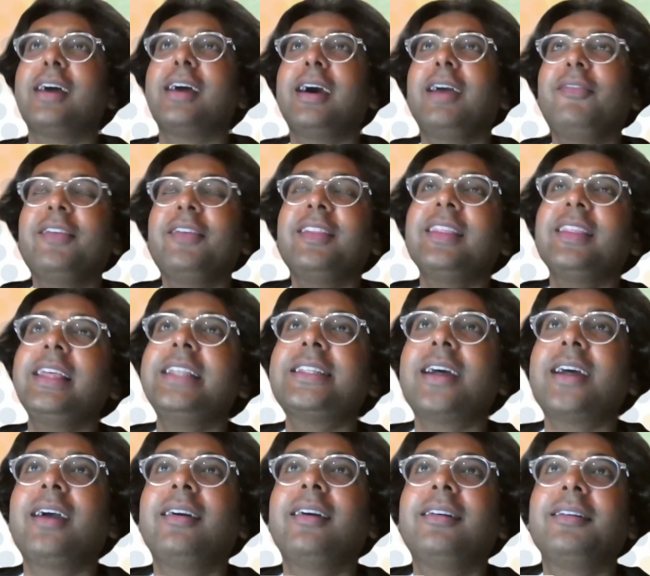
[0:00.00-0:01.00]
I think the
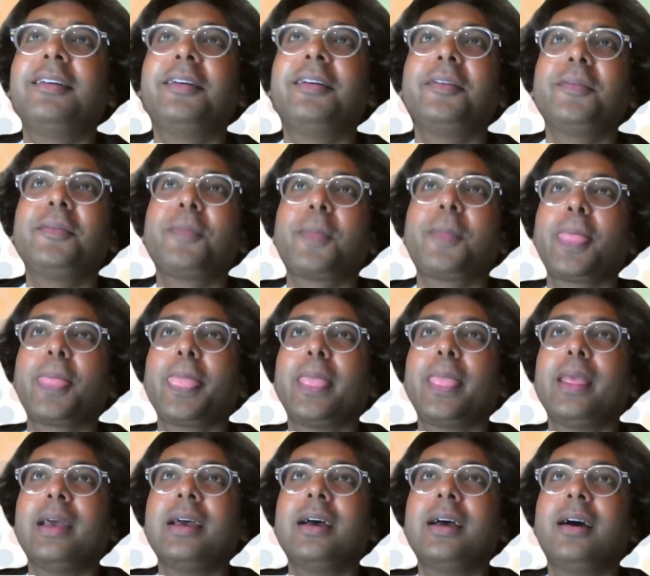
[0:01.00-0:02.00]
entire
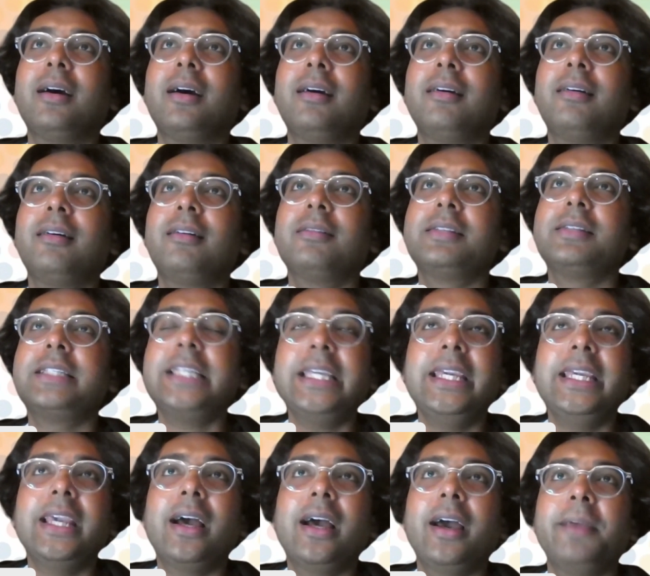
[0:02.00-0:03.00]

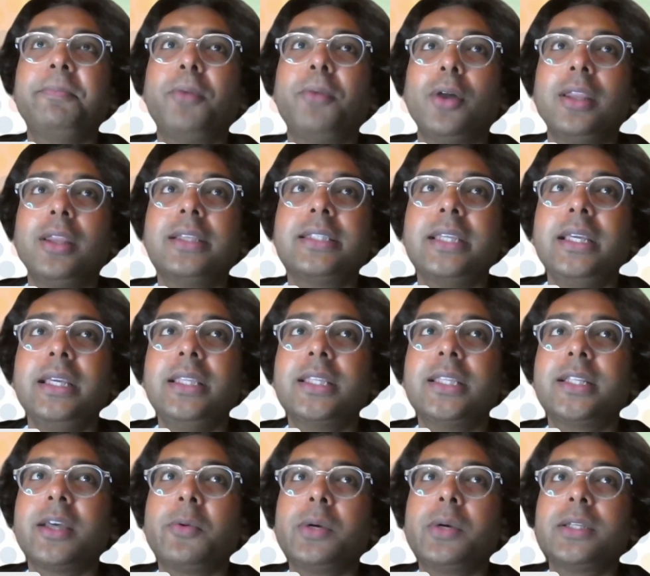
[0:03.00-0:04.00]
DEI policy, the
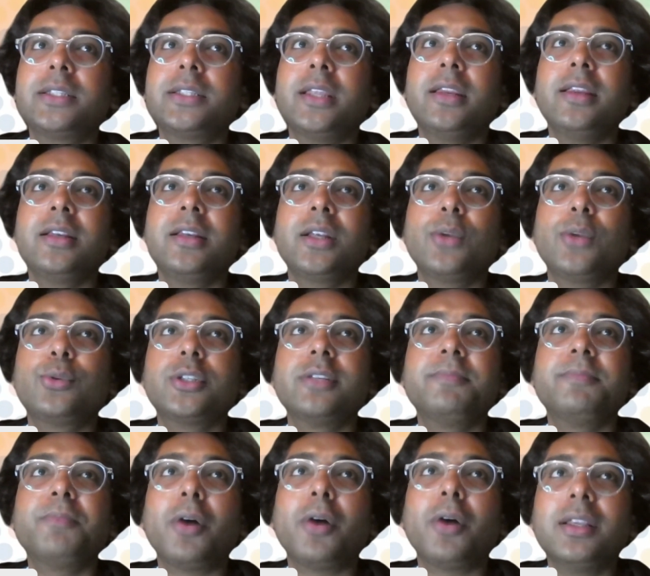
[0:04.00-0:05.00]
diversity and
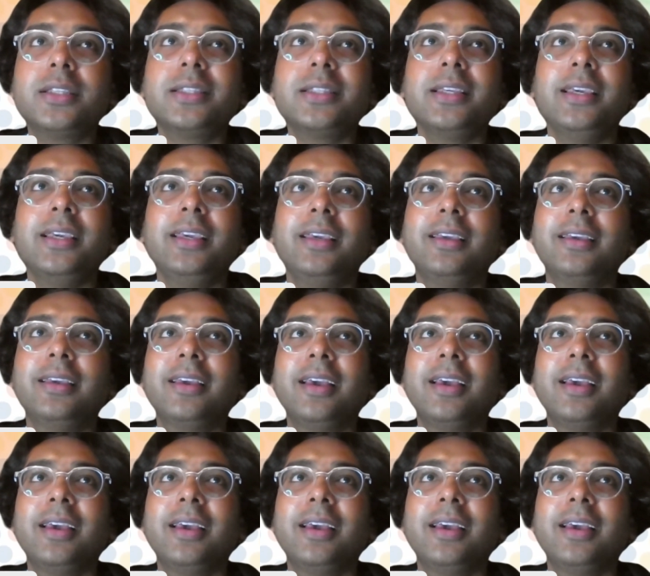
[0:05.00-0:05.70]
inclusion policy,